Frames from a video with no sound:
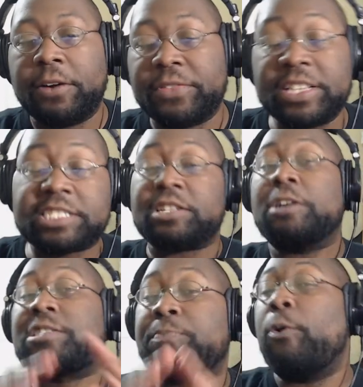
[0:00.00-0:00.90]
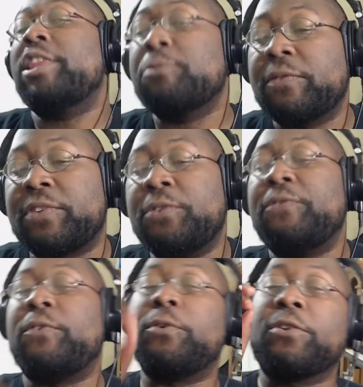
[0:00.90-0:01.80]
This is our spoiler review
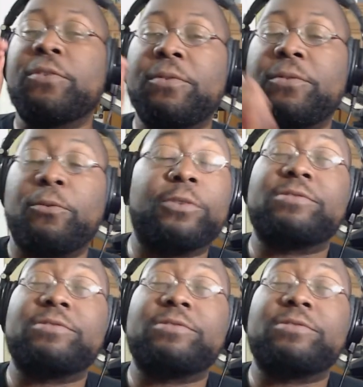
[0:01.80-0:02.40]
for well,